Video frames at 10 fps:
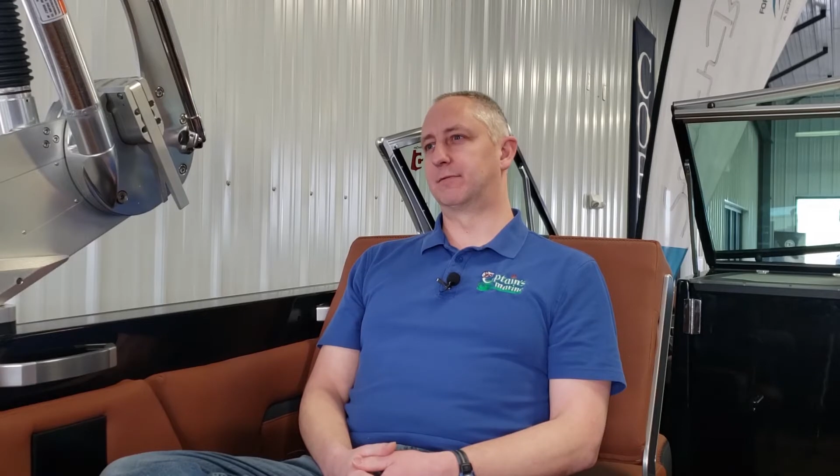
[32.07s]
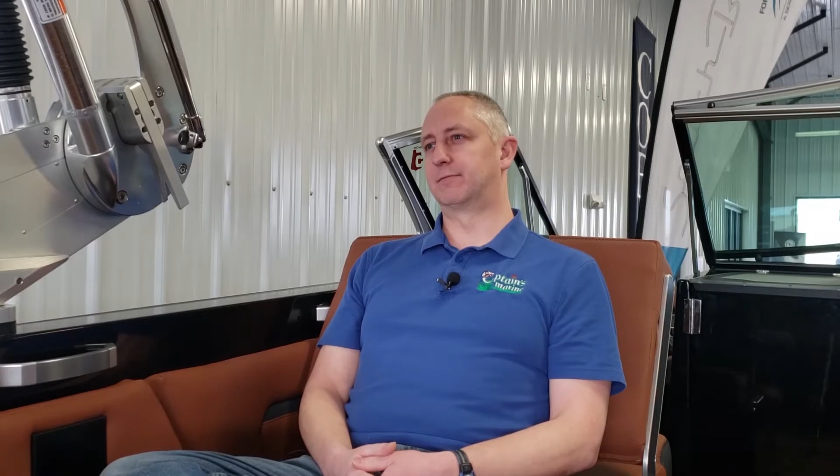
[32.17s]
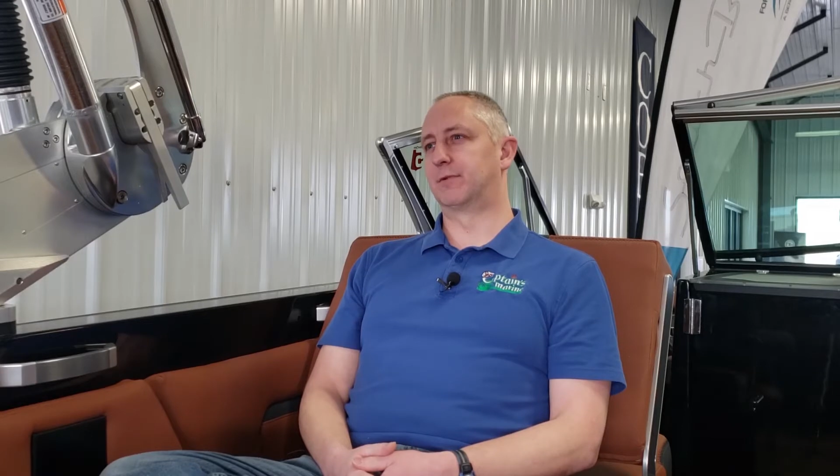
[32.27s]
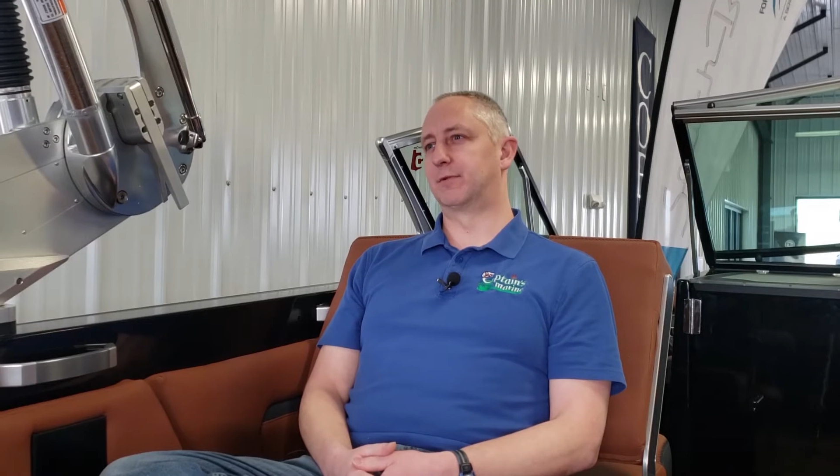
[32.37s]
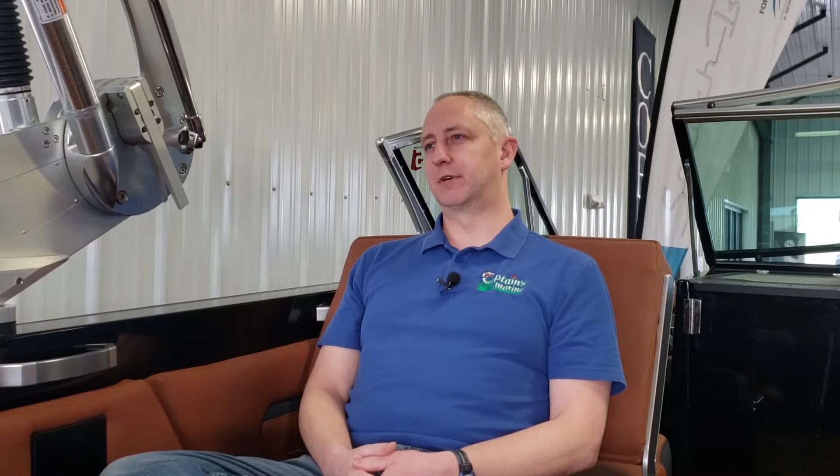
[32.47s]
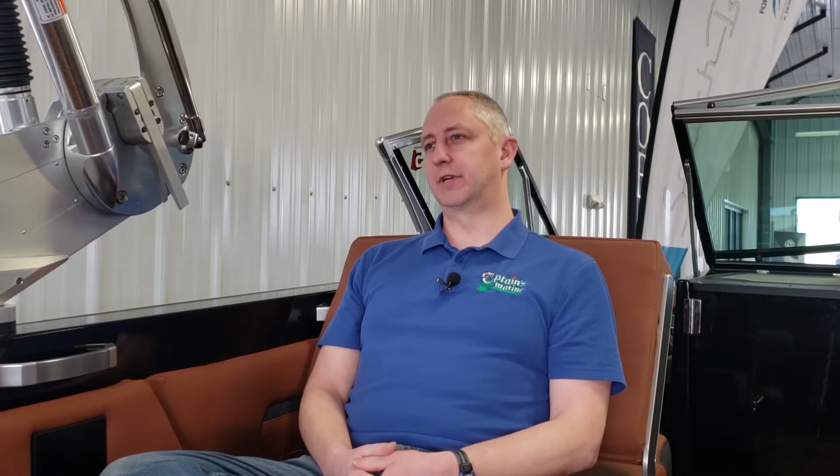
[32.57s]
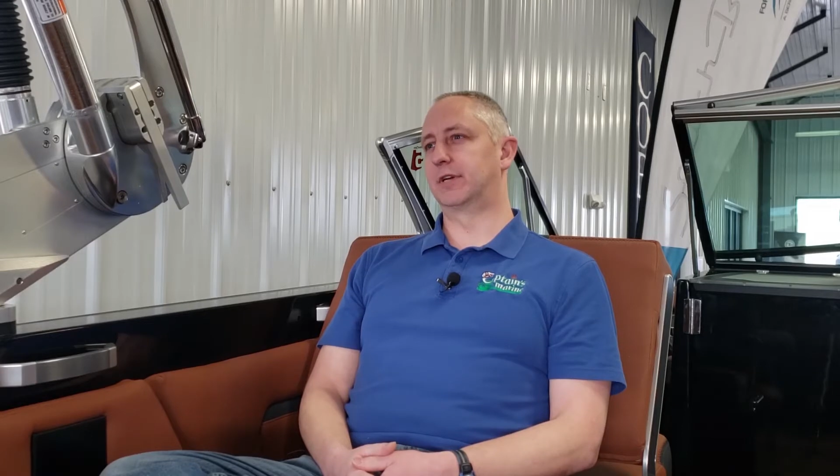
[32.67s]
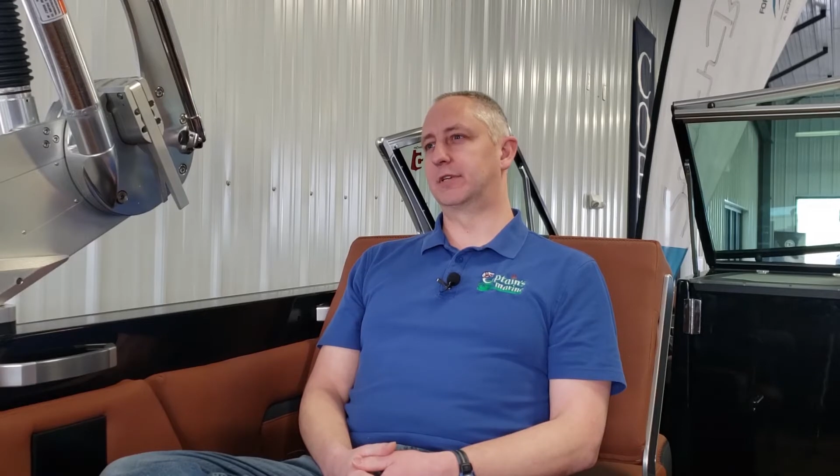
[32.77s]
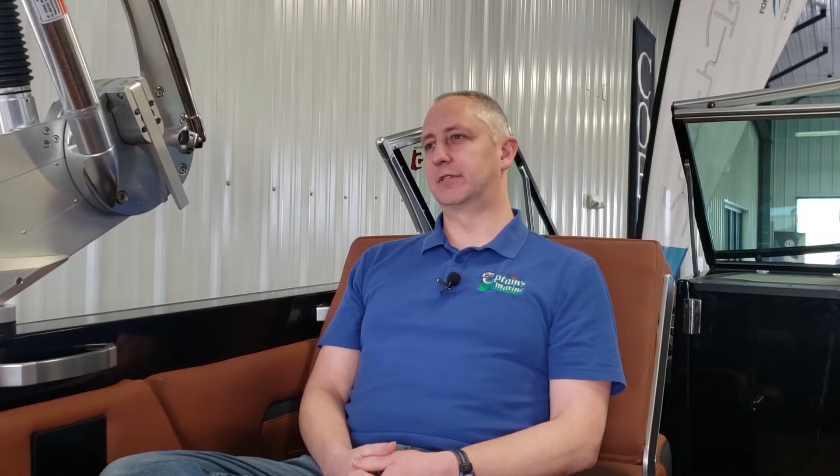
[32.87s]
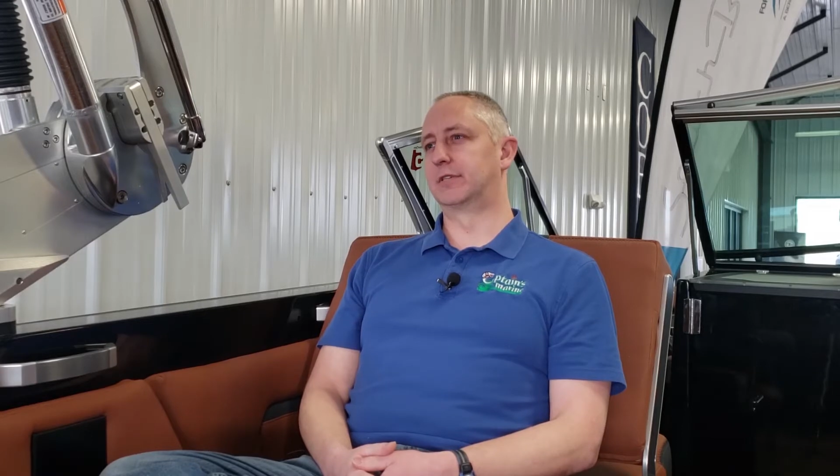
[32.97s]
Four
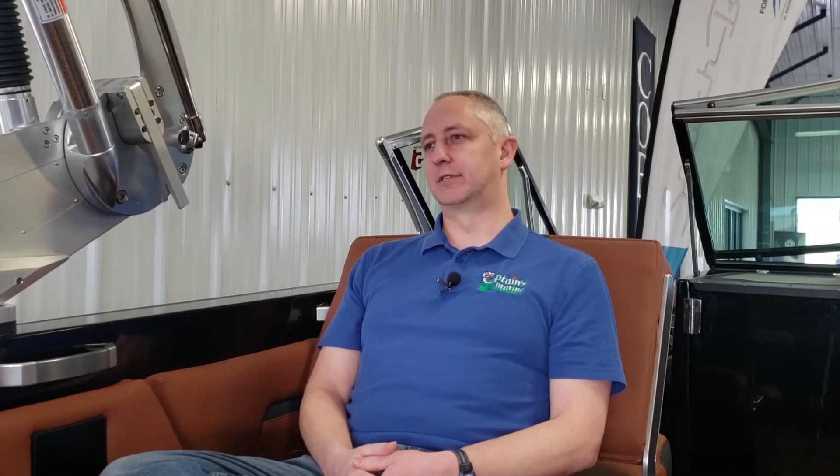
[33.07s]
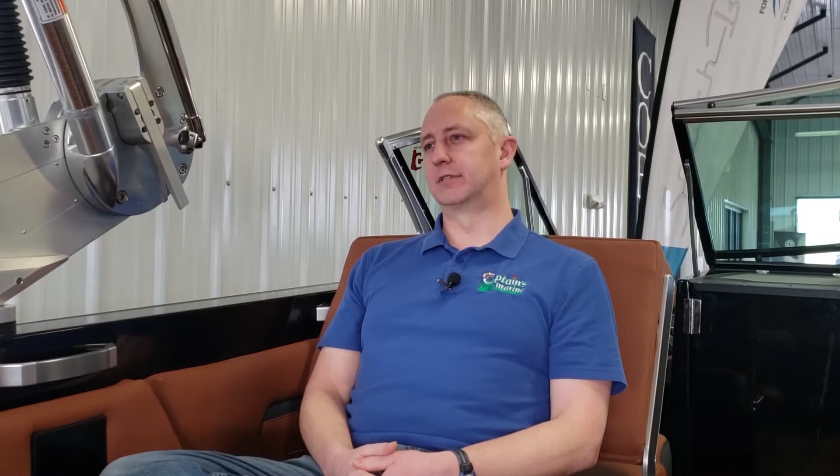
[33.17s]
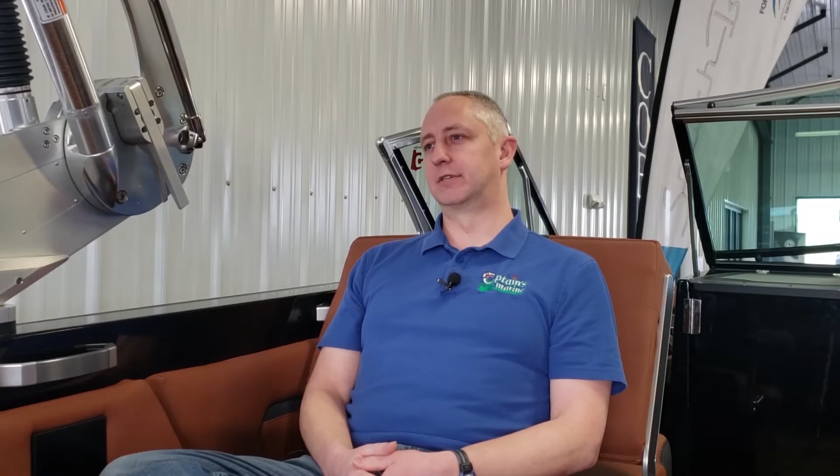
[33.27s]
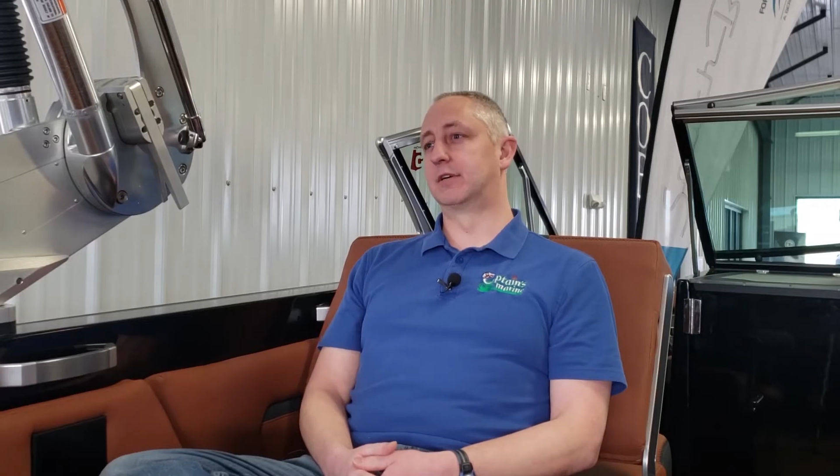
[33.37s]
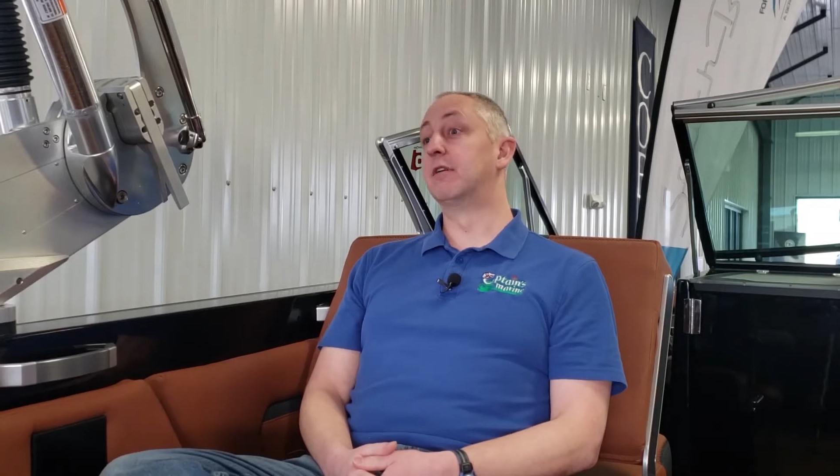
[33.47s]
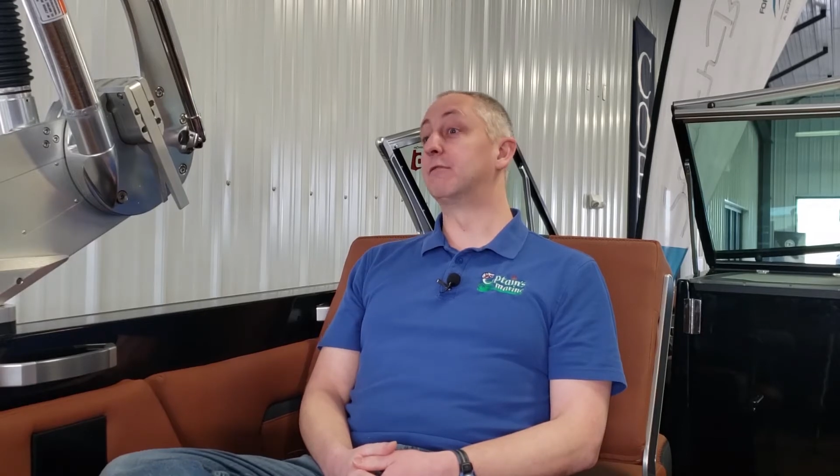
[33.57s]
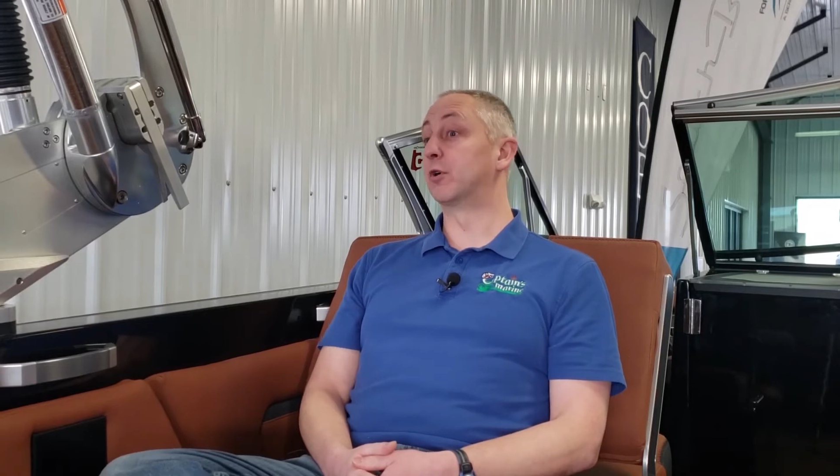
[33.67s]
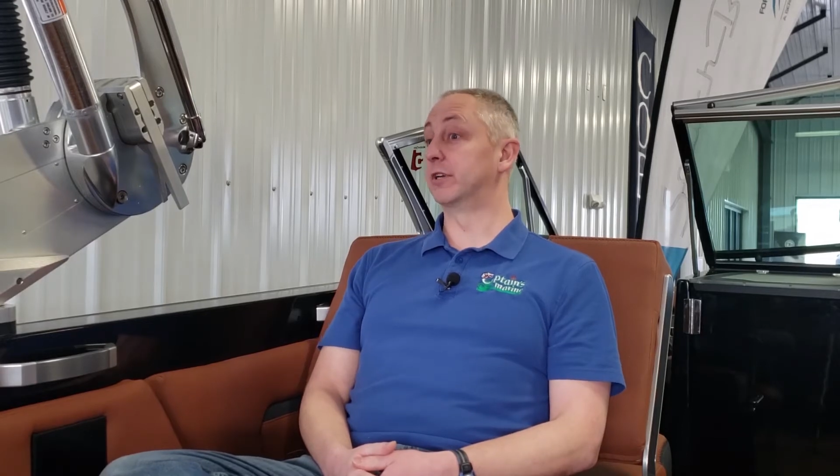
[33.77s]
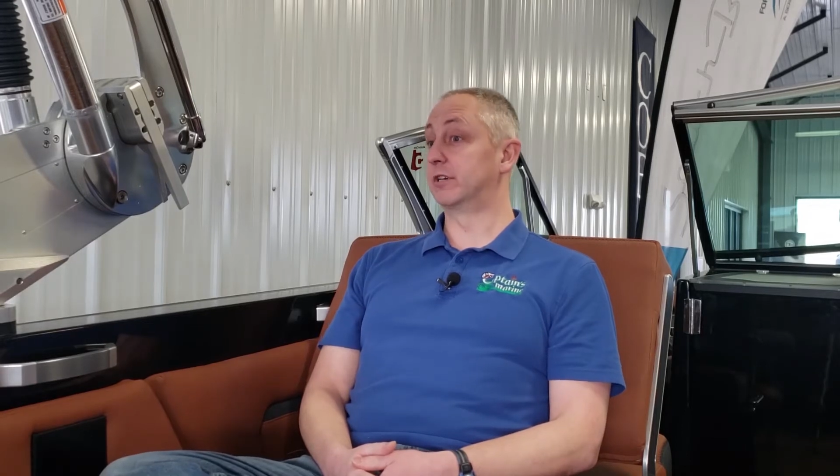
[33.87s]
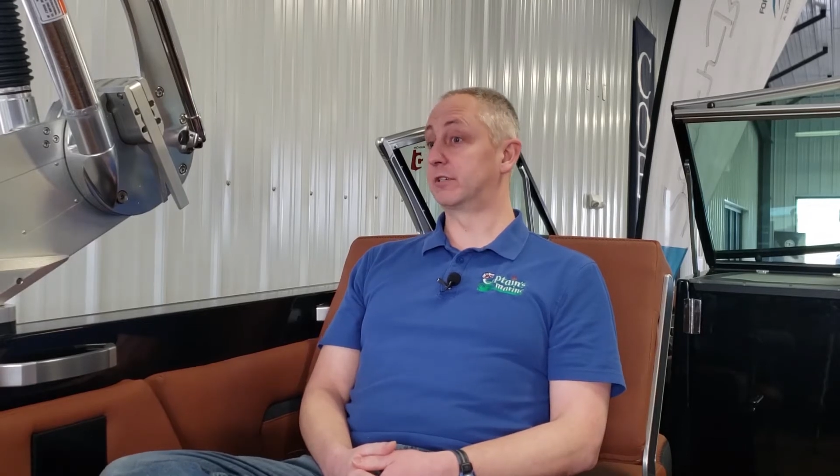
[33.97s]
years?
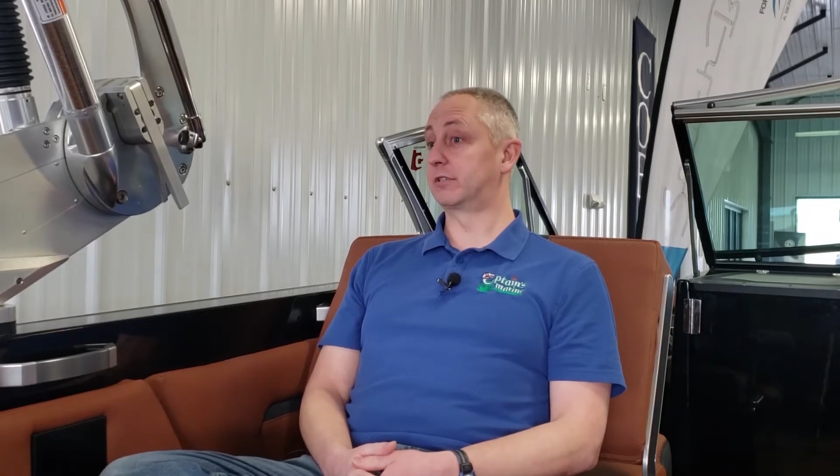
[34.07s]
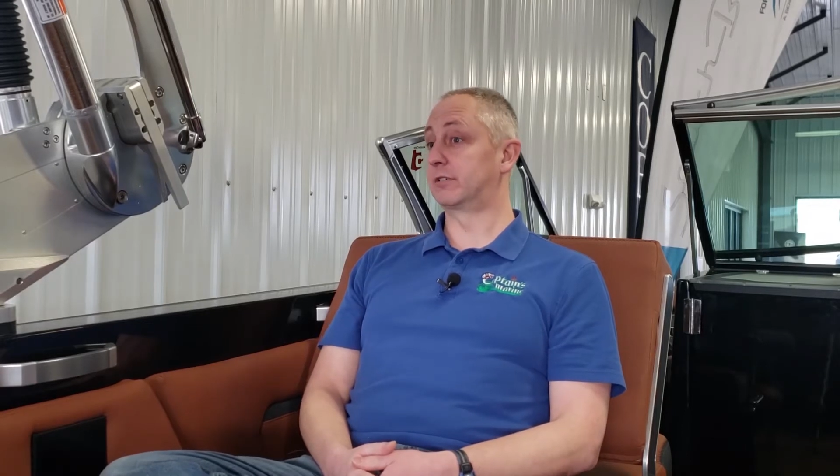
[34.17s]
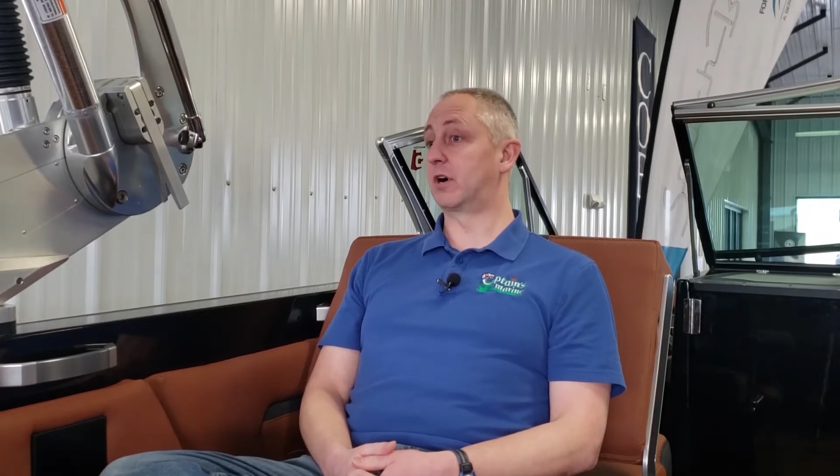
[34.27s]
Four years.